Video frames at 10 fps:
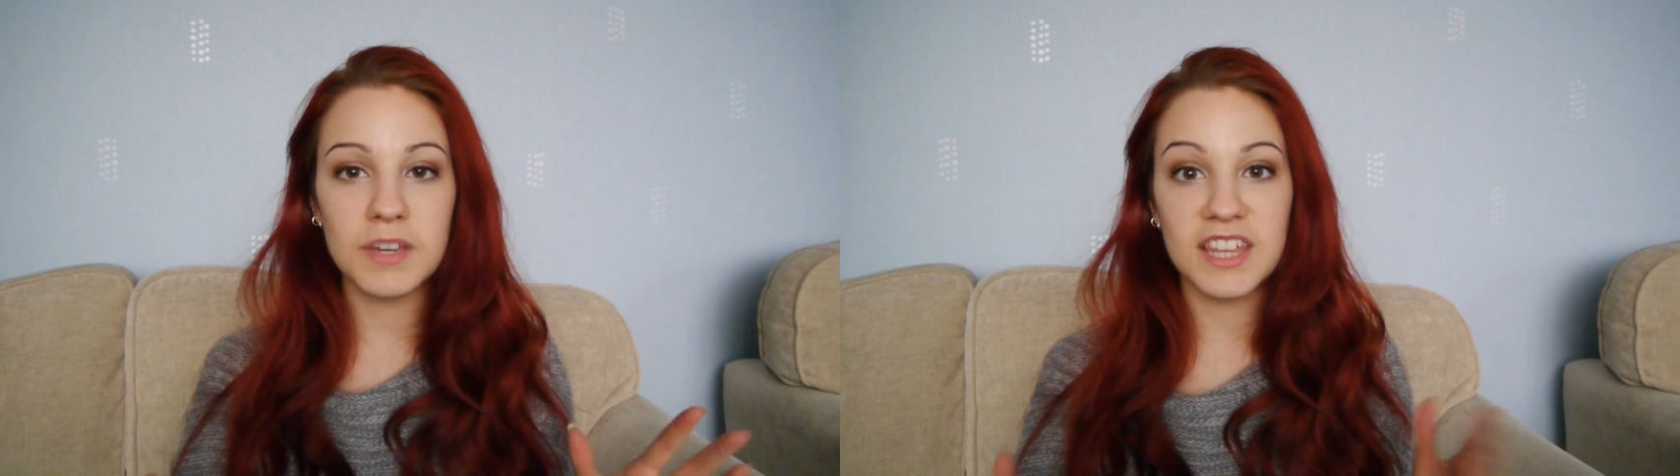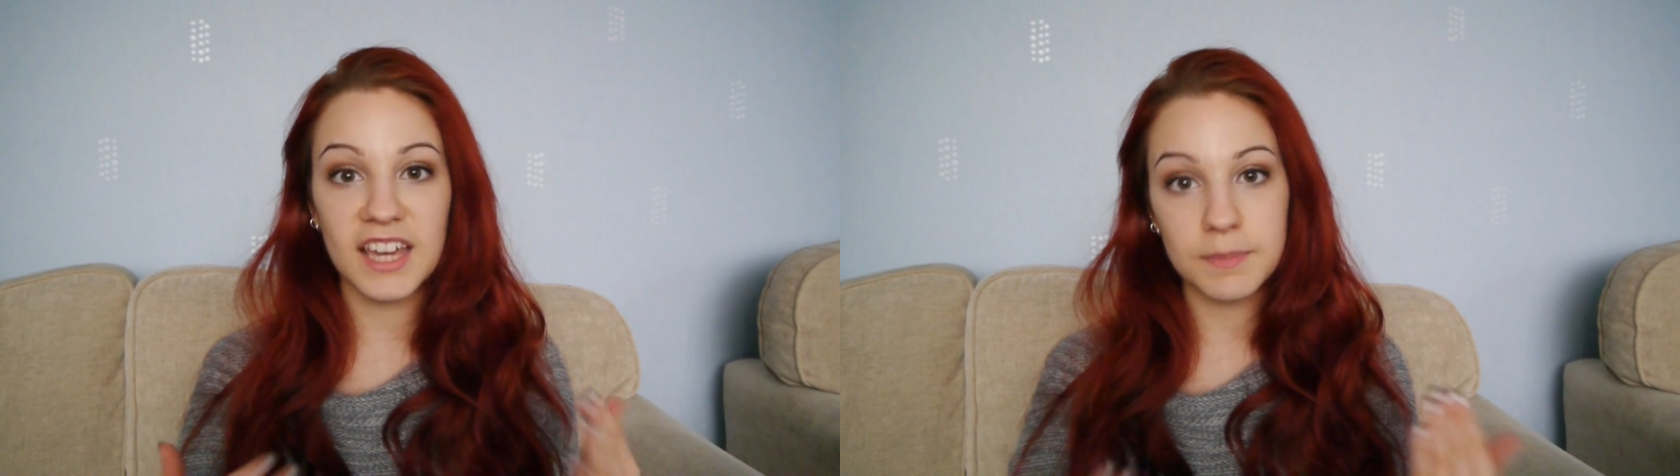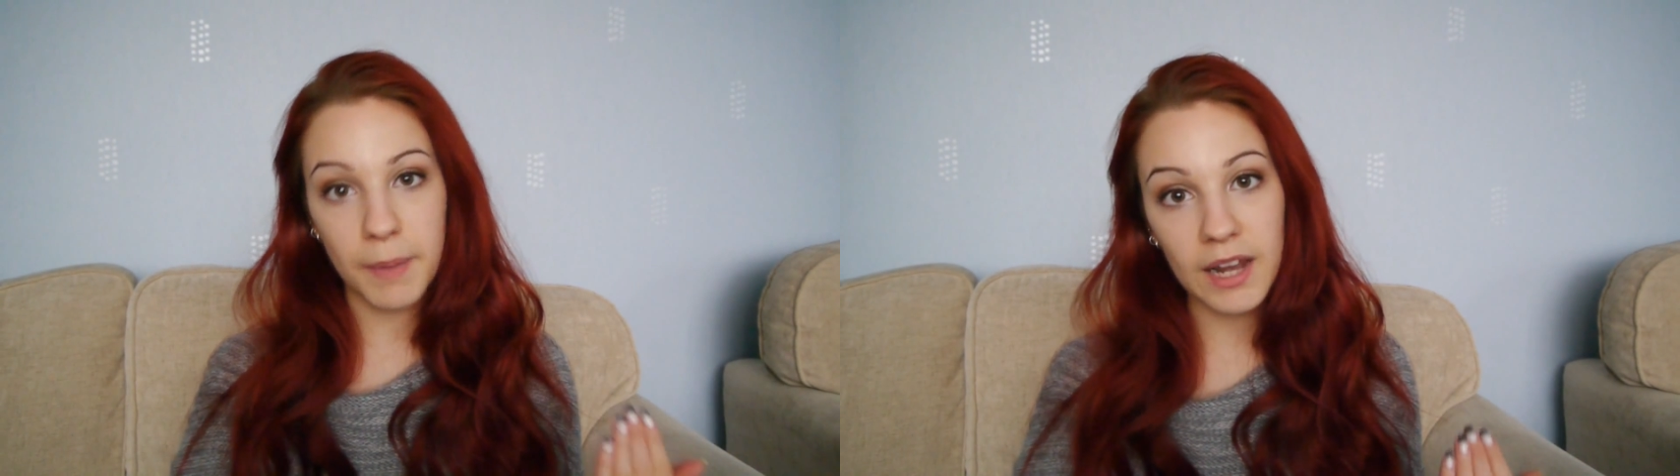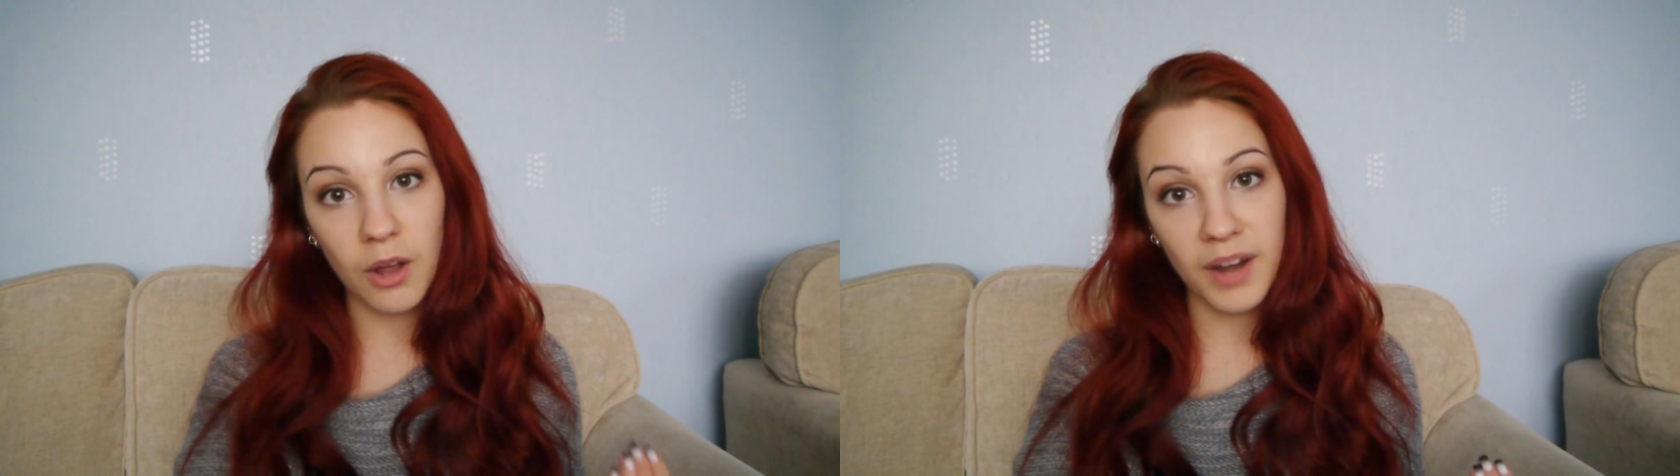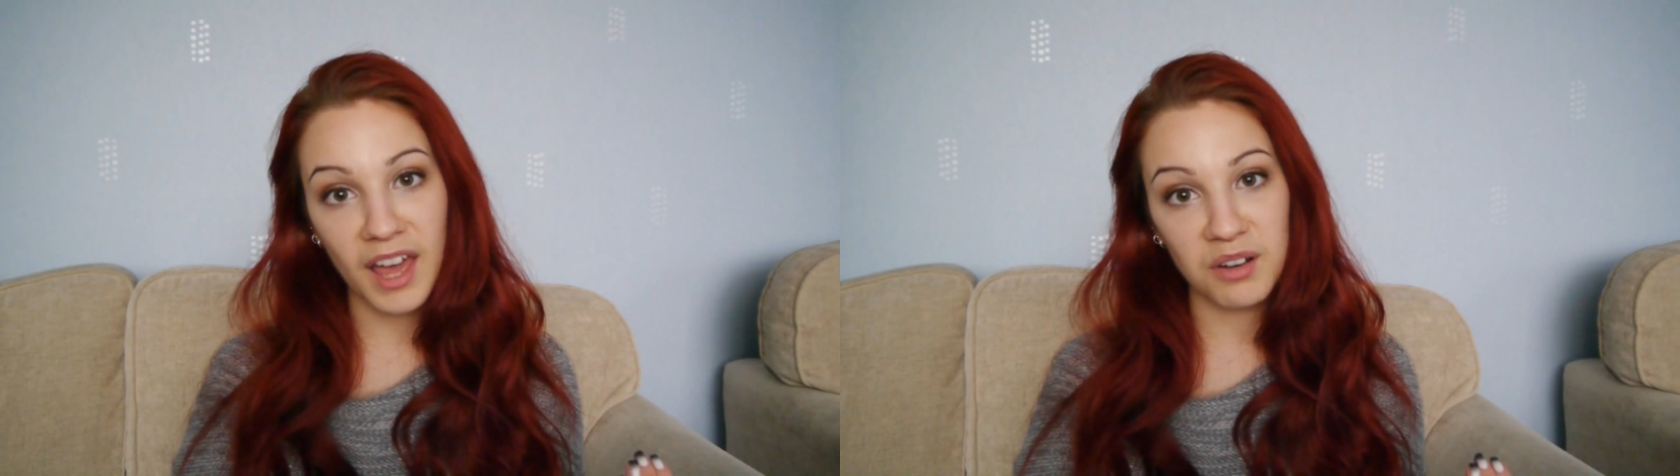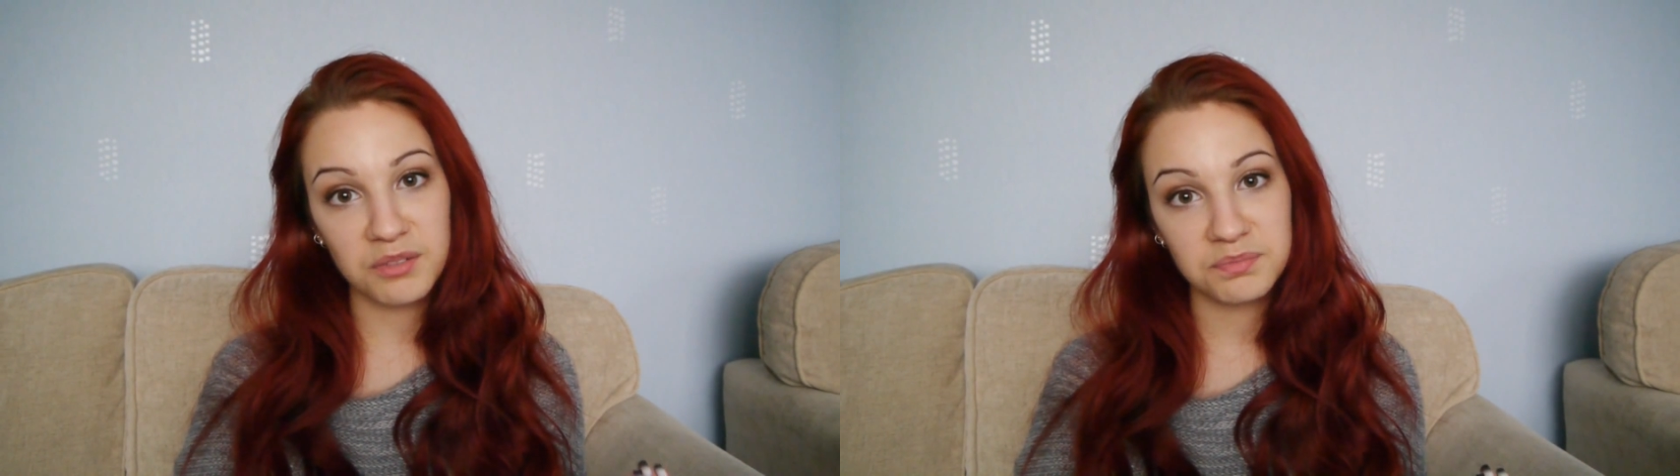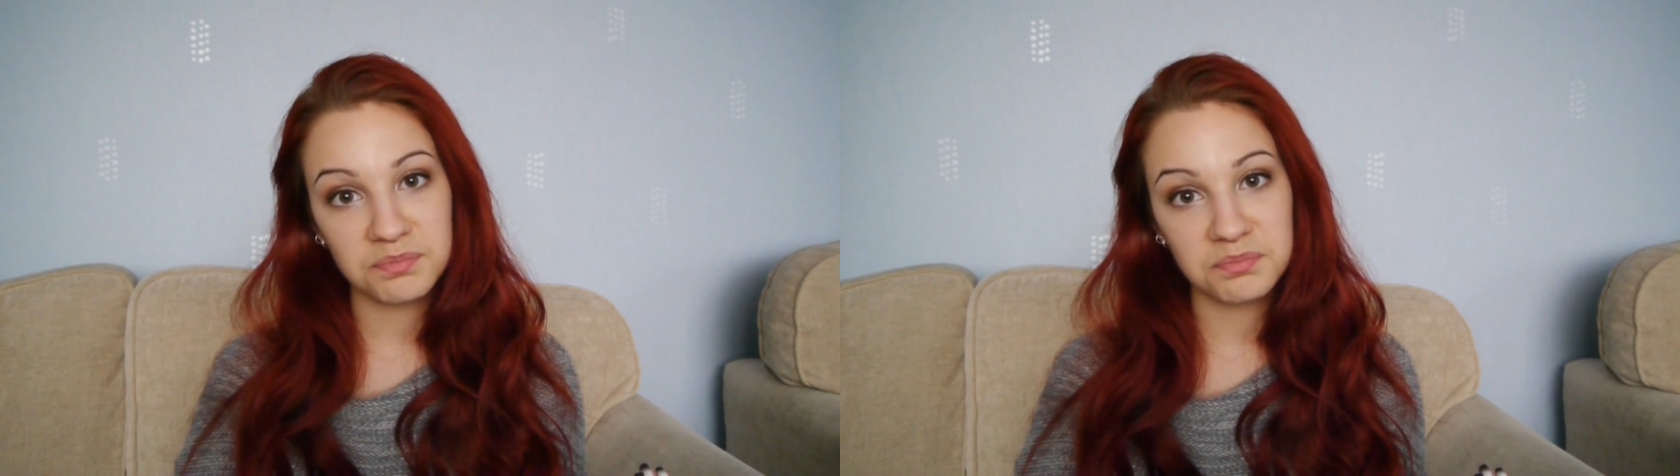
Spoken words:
me that gets pillow nail?